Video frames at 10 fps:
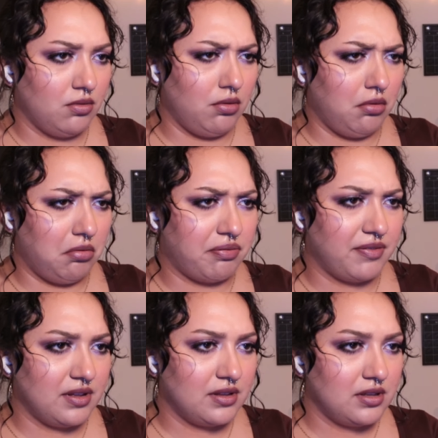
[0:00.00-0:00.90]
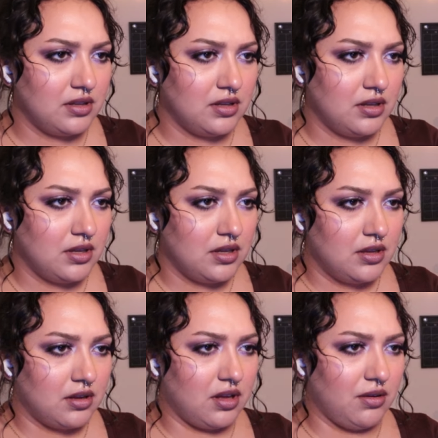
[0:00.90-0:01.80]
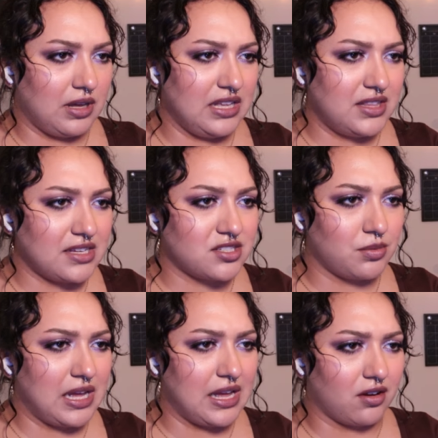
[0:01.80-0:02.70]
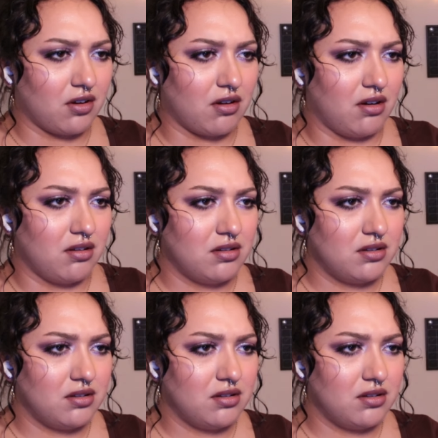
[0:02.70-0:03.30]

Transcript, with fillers: Ooh. Oh, hit that swag, girl.